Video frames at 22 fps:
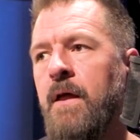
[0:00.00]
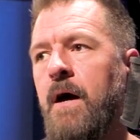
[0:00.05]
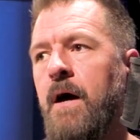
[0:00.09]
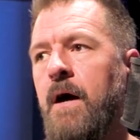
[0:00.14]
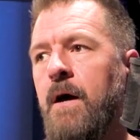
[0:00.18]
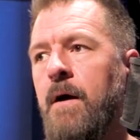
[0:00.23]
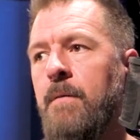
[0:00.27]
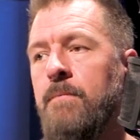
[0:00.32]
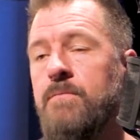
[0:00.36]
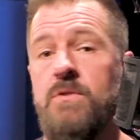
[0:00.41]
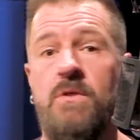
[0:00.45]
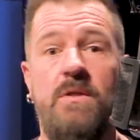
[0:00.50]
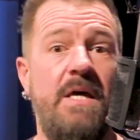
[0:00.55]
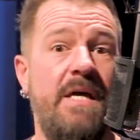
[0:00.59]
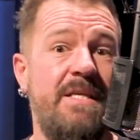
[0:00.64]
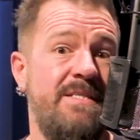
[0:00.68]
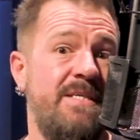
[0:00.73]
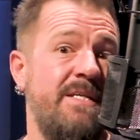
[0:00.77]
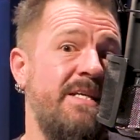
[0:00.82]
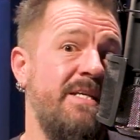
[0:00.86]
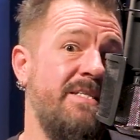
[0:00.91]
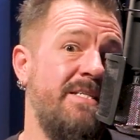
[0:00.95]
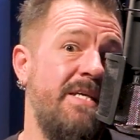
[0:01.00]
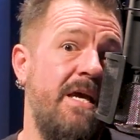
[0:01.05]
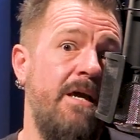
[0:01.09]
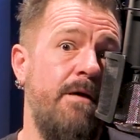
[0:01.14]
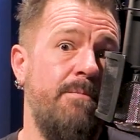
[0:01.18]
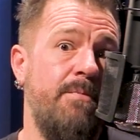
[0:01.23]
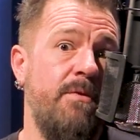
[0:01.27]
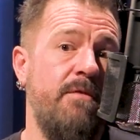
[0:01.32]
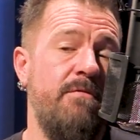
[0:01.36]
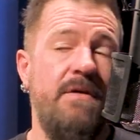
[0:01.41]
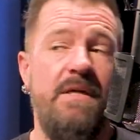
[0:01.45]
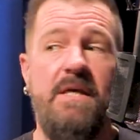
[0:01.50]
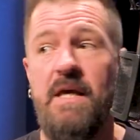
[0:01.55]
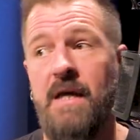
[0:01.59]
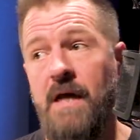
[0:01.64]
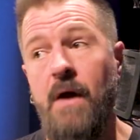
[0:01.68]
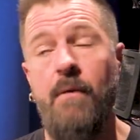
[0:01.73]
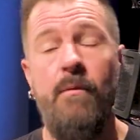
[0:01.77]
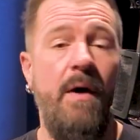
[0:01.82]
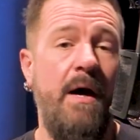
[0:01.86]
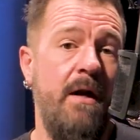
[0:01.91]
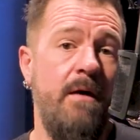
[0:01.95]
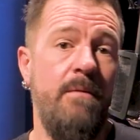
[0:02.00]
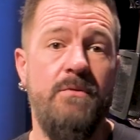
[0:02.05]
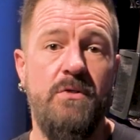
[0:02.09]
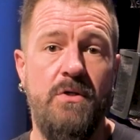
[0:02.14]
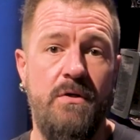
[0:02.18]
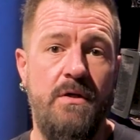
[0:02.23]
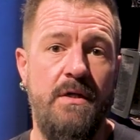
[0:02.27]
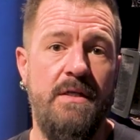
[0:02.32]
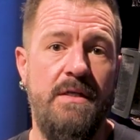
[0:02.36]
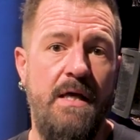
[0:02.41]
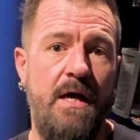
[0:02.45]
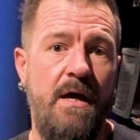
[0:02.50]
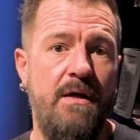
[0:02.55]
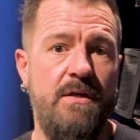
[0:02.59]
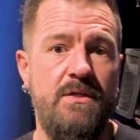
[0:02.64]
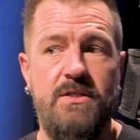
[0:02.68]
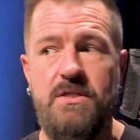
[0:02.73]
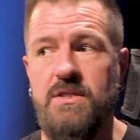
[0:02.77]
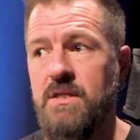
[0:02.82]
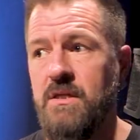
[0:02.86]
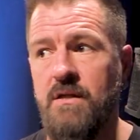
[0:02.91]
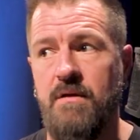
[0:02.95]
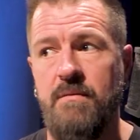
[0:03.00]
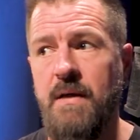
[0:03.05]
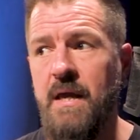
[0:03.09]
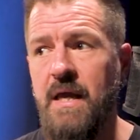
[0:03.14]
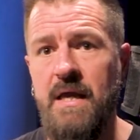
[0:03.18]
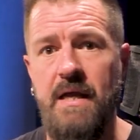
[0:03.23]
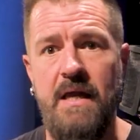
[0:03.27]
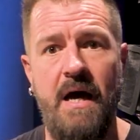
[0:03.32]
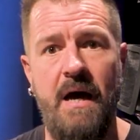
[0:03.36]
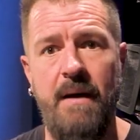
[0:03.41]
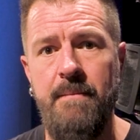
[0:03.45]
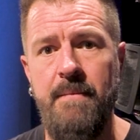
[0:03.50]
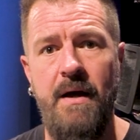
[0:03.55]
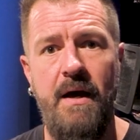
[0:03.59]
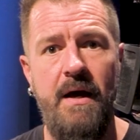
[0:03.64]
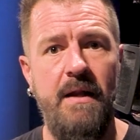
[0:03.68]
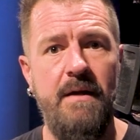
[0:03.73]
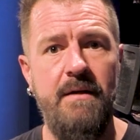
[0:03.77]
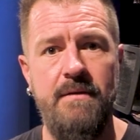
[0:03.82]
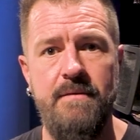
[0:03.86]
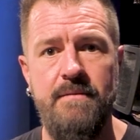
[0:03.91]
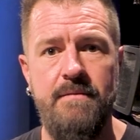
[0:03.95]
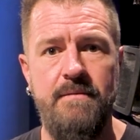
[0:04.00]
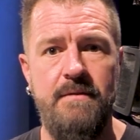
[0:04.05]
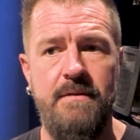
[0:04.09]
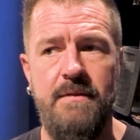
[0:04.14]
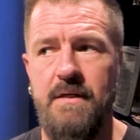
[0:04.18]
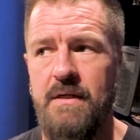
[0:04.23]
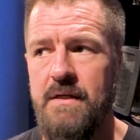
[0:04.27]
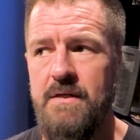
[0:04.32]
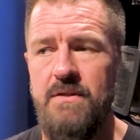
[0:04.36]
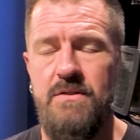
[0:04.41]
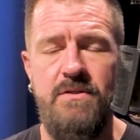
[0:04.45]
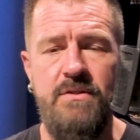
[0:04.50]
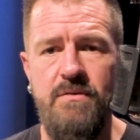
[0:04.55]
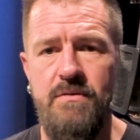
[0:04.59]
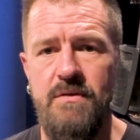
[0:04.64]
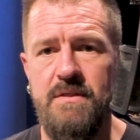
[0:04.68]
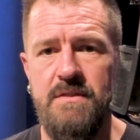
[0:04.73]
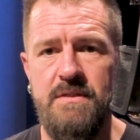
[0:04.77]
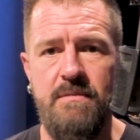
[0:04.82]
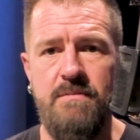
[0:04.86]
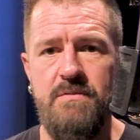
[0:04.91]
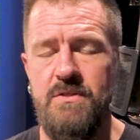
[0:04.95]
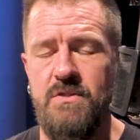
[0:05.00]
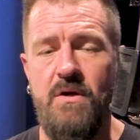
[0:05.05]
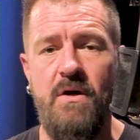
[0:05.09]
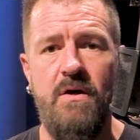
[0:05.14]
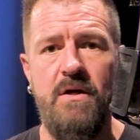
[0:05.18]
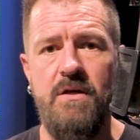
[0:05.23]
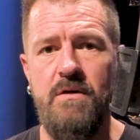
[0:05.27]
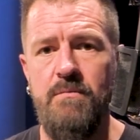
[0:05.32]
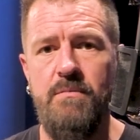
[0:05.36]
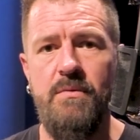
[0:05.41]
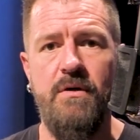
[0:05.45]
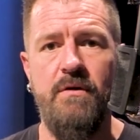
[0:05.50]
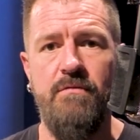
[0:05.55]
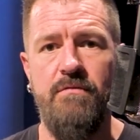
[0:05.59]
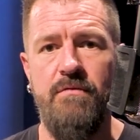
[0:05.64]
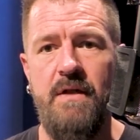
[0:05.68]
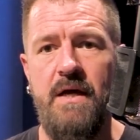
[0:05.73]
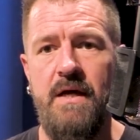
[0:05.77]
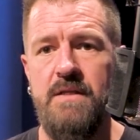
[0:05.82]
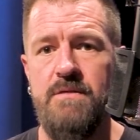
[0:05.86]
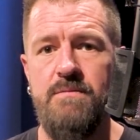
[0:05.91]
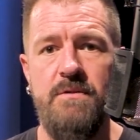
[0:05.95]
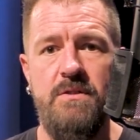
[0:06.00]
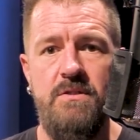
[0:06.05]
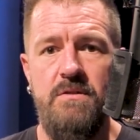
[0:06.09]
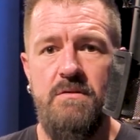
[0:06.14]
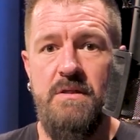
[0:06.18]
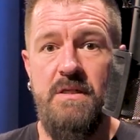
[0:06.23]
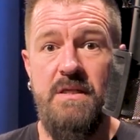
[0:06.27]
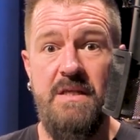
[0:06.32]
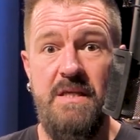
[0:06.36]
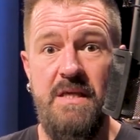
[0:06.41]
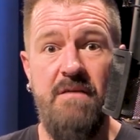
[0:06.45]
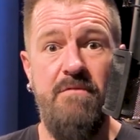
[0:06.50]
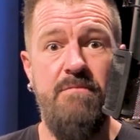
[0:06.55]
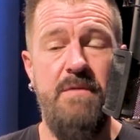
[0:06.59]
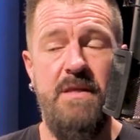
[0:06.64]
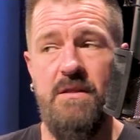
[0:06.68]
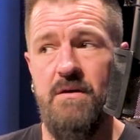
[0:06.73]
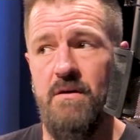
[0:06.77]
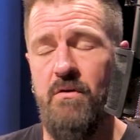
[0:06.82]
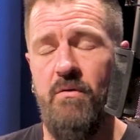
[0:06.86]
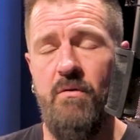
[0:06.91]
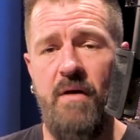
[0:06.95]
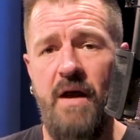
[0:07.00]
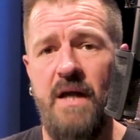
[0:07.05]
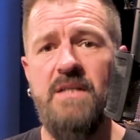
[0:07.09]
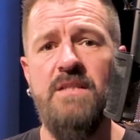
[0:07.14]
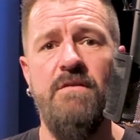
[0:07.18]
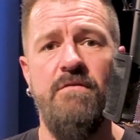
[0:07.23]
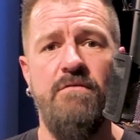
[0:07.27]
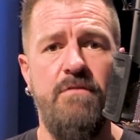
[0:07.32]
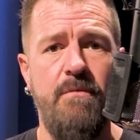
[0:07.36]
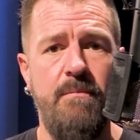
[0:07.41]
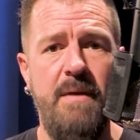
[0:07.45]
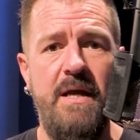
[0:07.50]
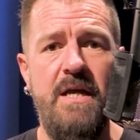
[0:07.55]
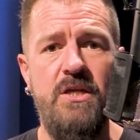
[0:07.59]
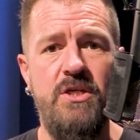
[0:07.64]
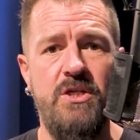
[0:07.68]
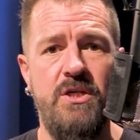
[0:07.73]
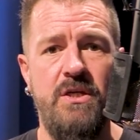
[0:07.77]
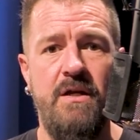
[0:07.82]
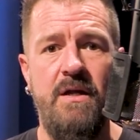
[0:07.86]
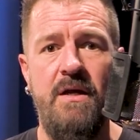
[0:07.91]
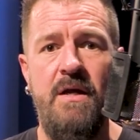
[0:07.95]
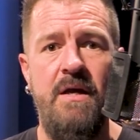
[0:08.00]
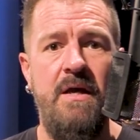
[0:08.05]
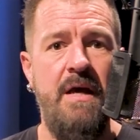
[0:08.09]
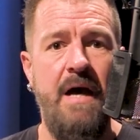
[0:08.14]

Um, so that's an example of a gig I wound up turning down and just telling them, hey, I'm not going to do this. I'm sorry you booked flights, but you didn't give me the correct information.